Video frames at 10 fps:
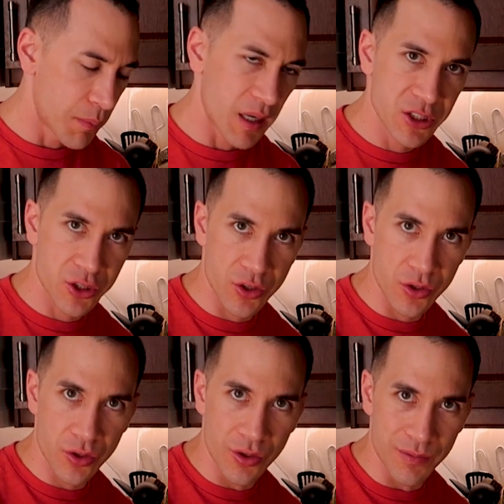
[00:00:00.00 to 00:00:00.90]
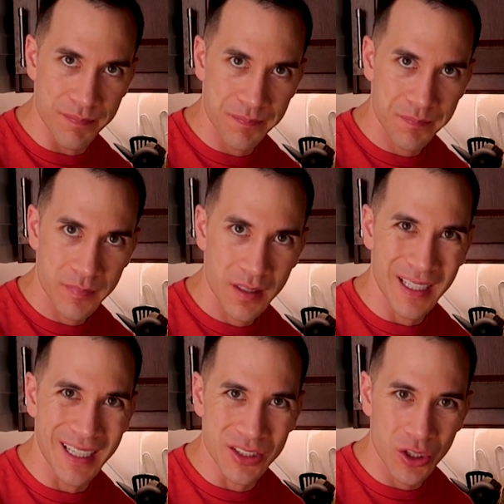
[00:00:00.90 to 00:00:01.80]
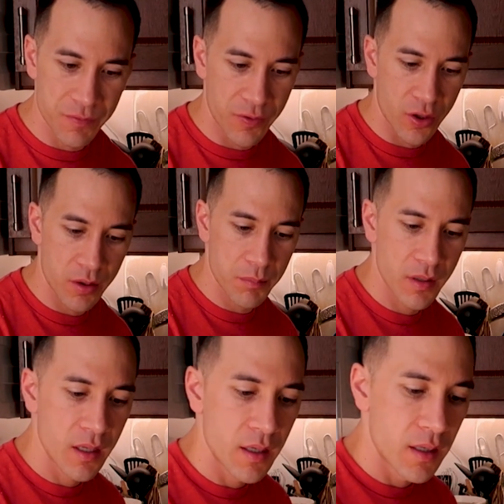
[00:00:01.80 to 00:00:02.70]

Make sure they're a little not too firm.